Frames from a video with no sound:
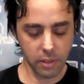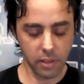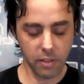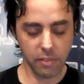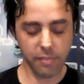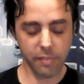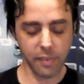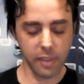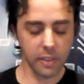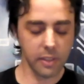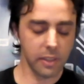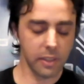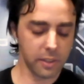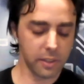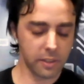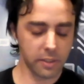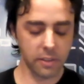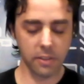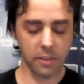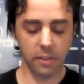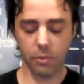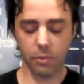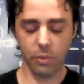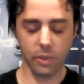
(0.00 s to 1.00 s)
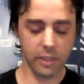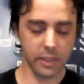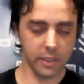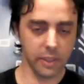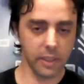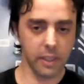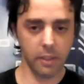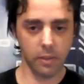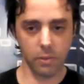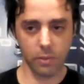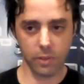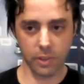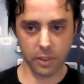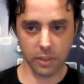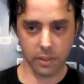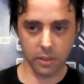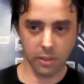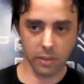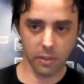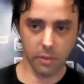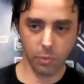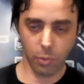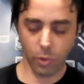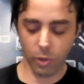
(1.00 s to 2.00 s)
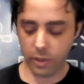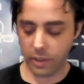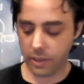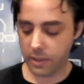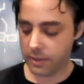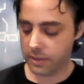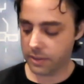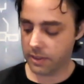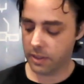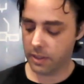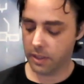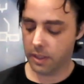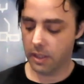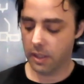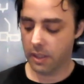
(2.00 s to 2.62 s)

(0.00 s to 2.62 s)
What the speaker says: findings, you know, with errors and warnings.